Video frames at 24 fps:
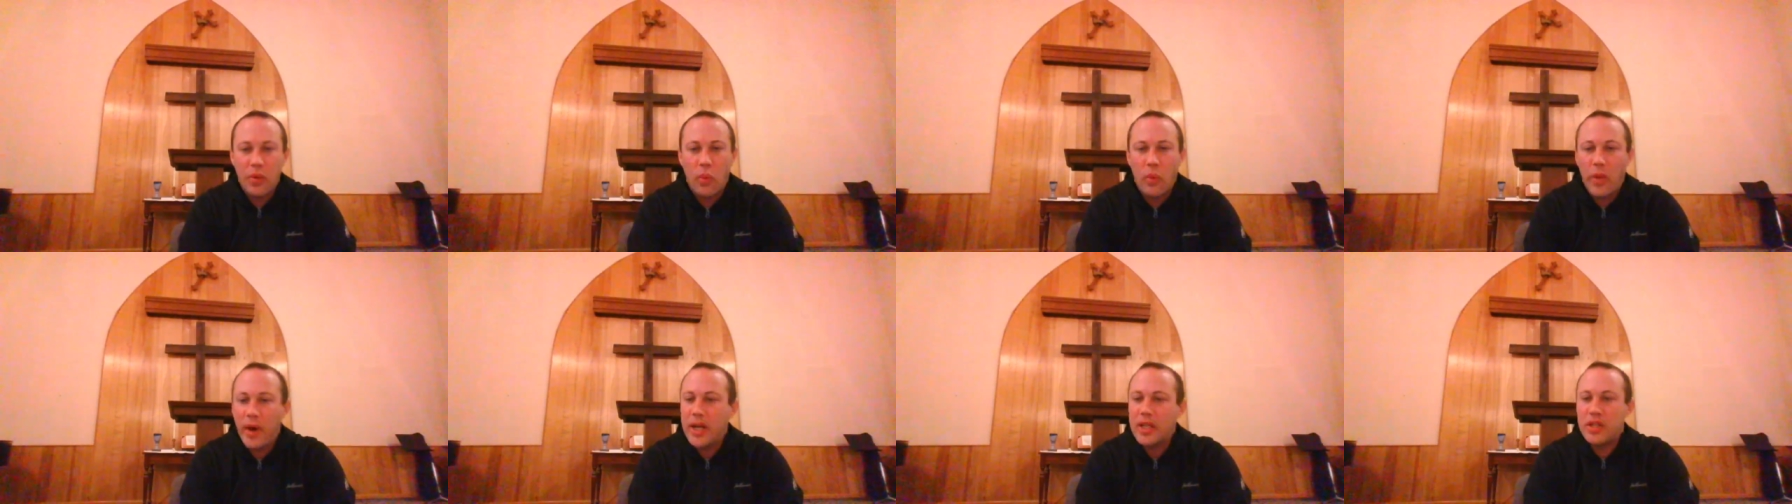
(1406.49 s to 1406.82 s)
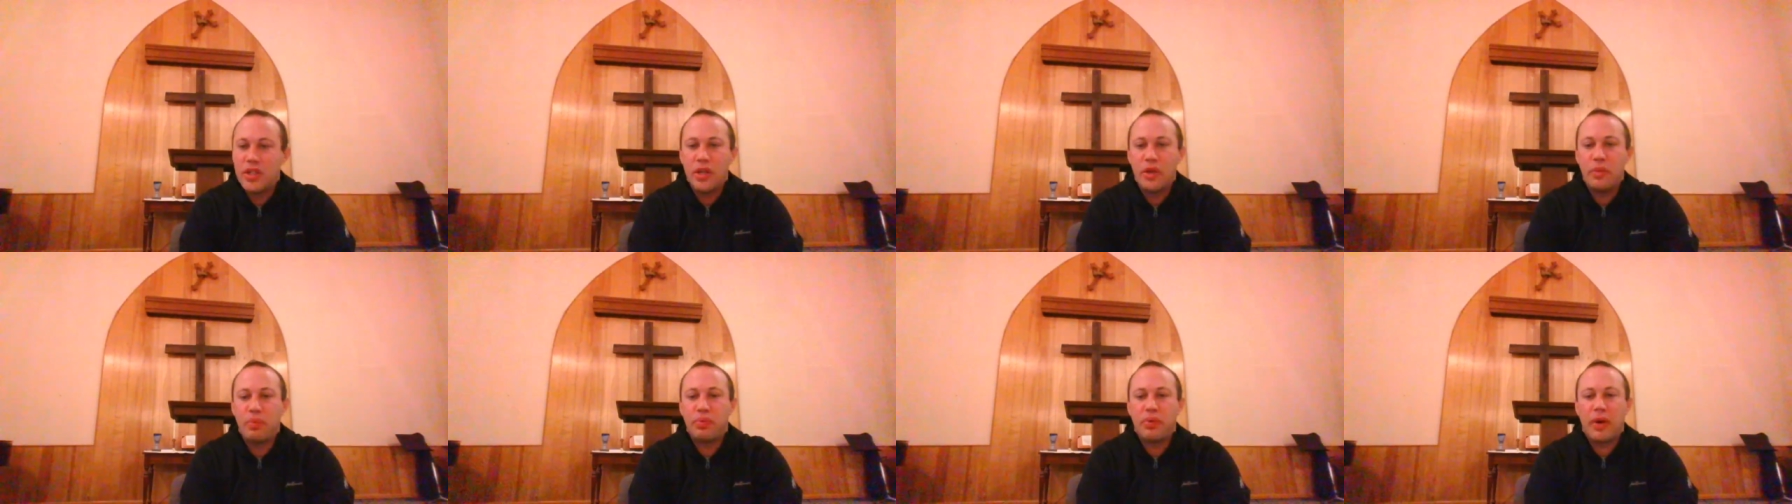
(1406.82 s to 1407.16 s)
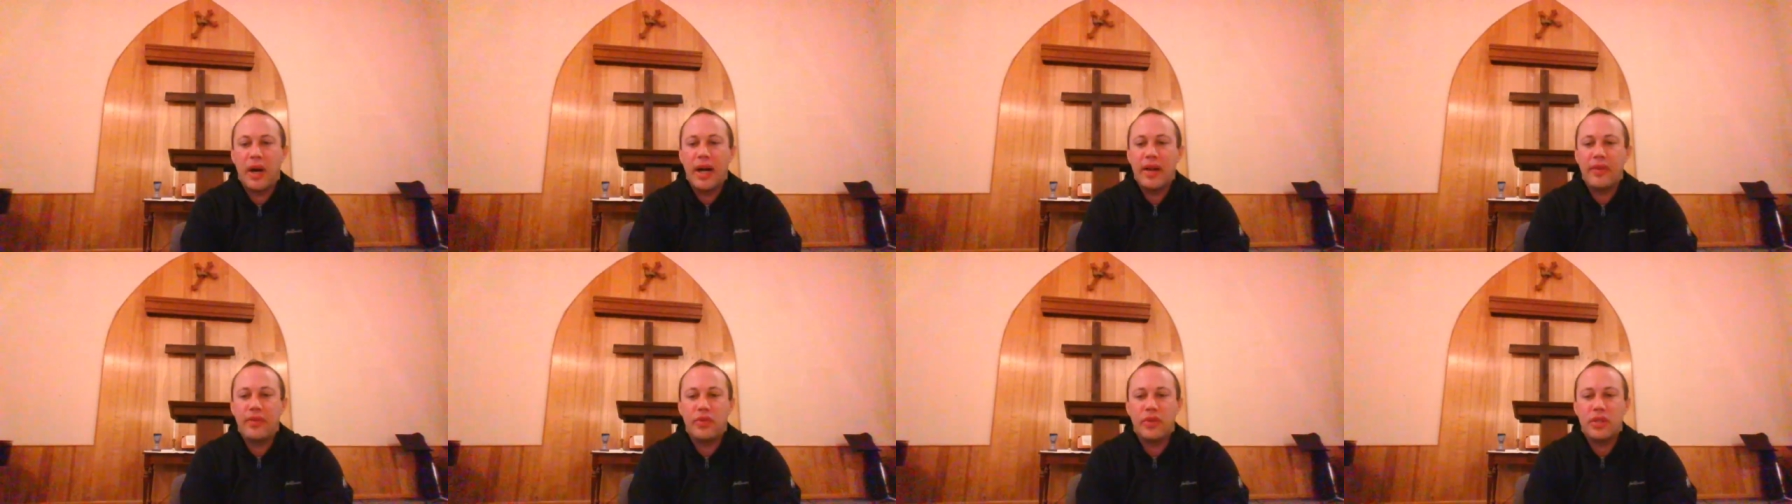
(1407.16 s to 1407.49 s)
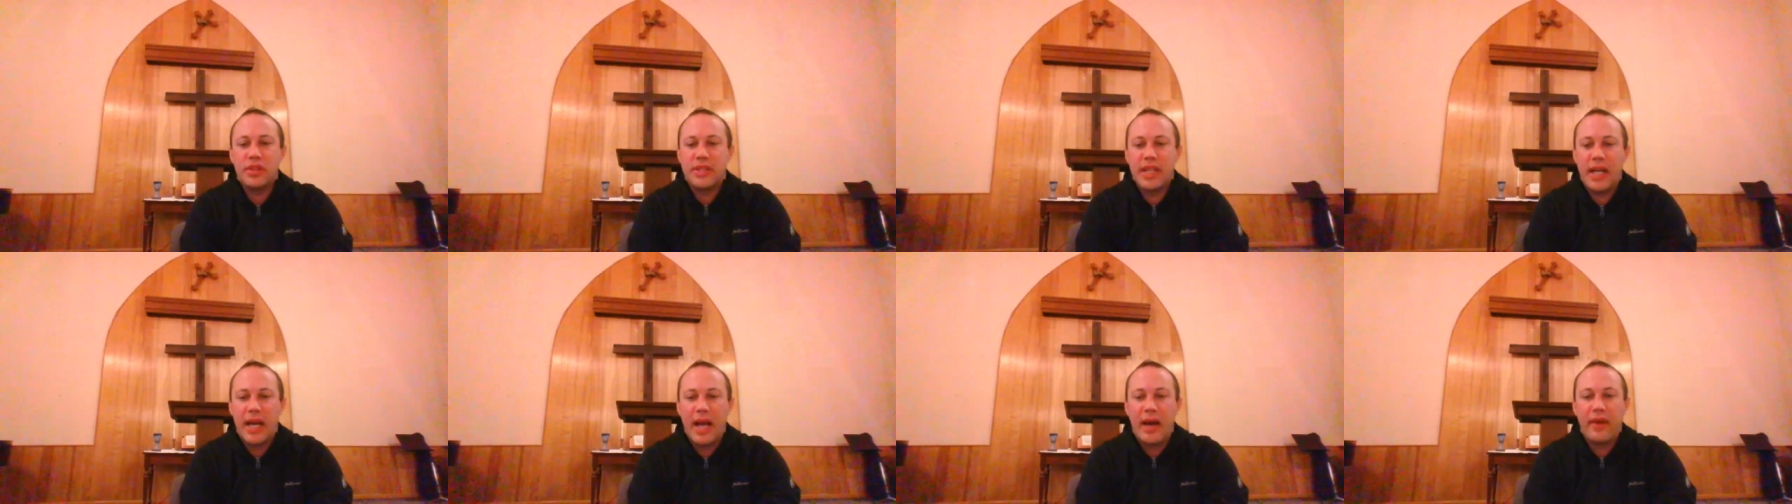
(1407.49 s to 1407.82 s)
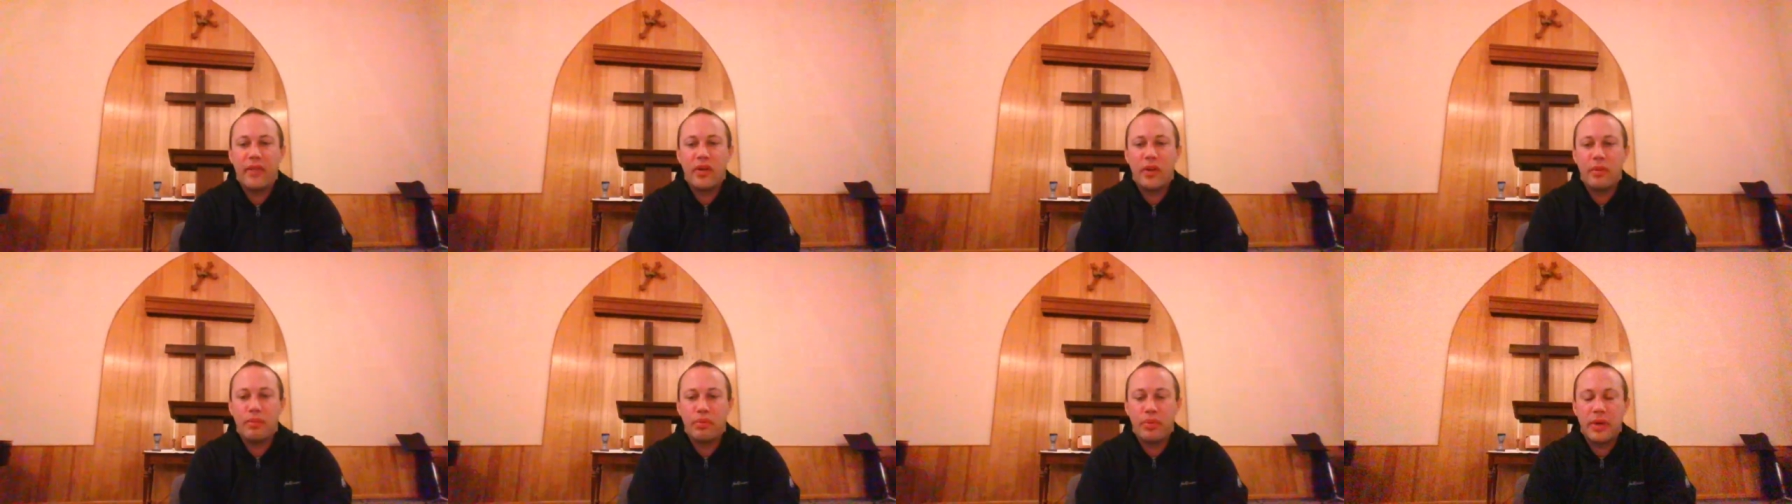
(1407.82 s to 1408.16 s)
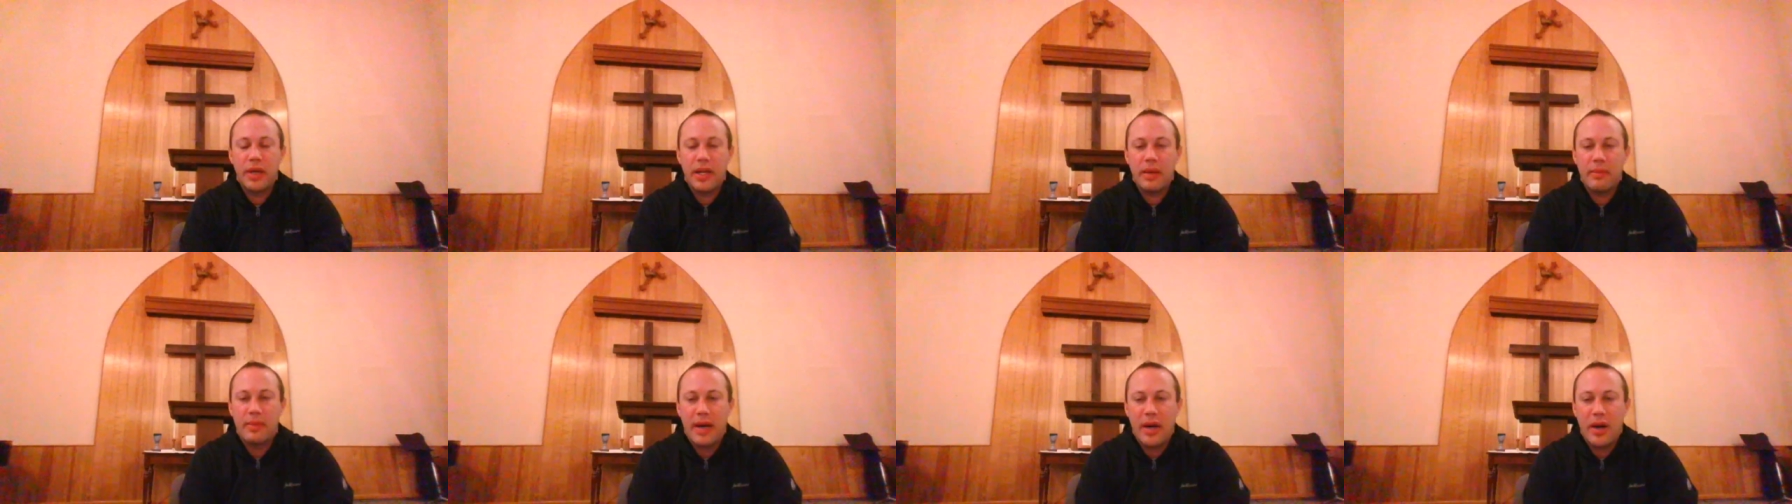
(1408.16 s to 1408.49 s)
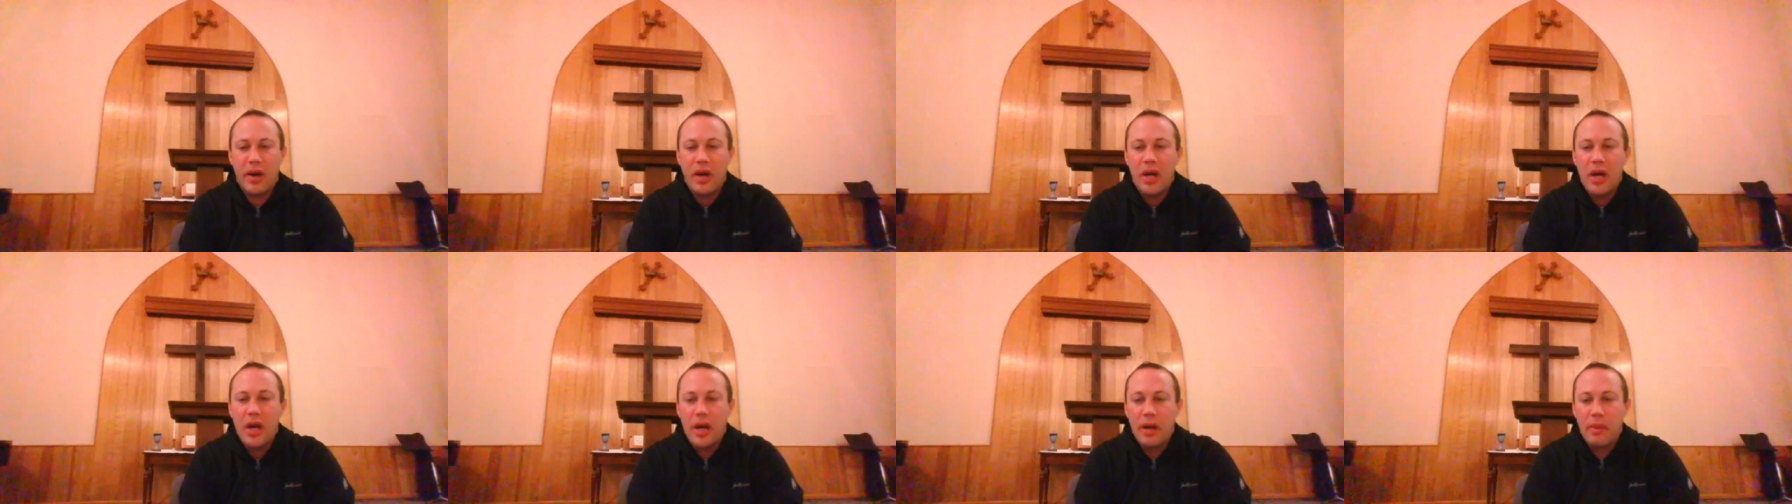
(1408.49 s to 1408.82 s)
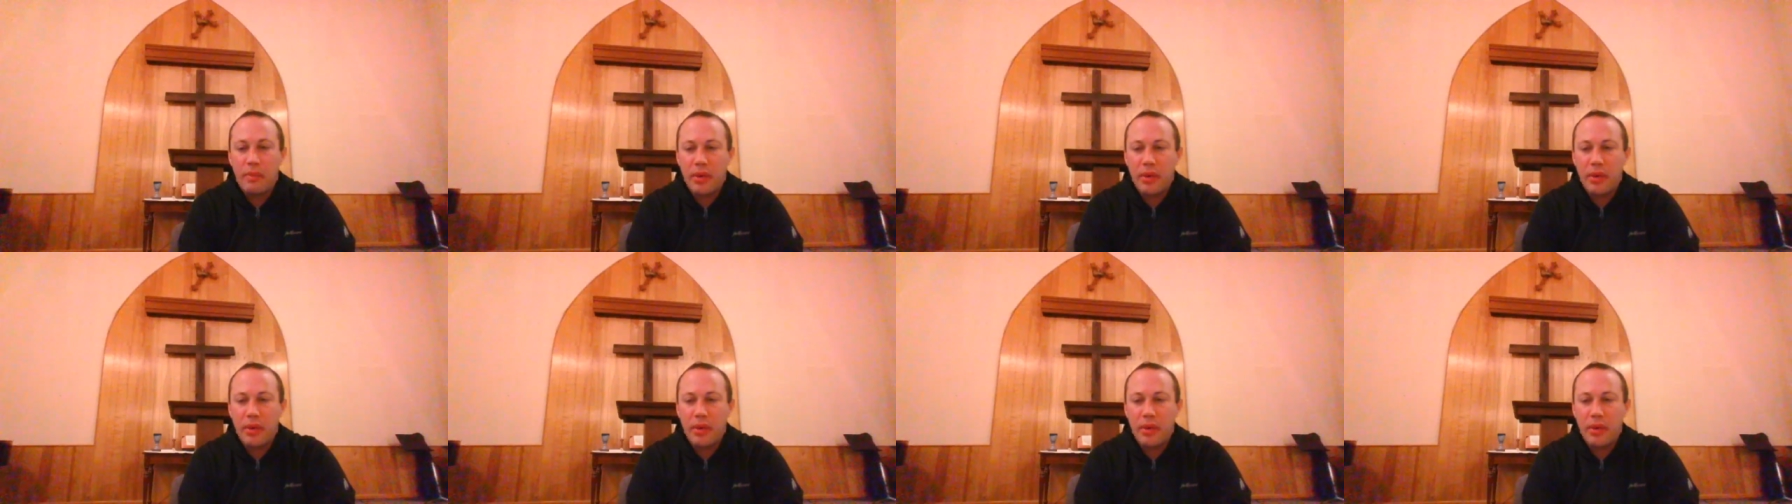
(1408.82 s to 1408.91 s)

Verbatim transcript: way too prideful to ever bring about,